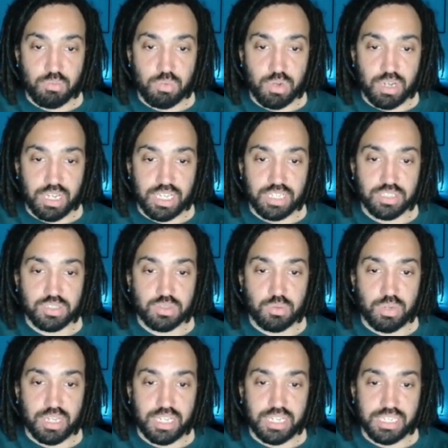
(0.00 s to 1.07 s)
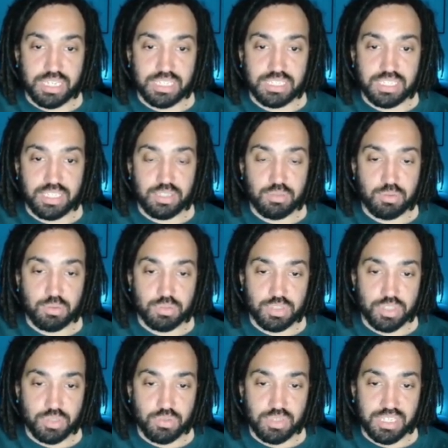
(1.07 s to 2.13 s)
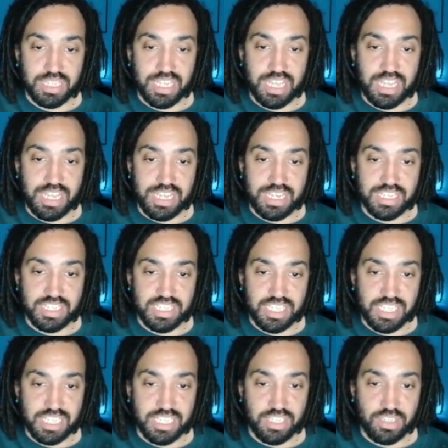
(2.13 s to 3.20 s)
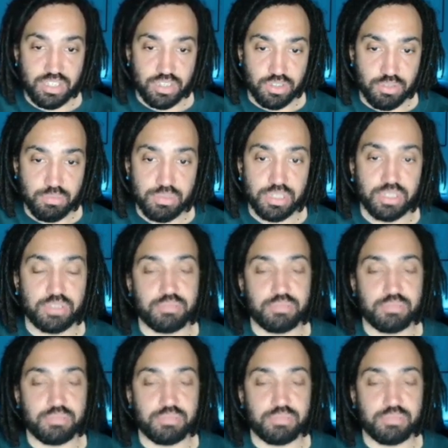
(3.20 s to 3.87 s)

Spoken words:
y squared is equal to kt cubed.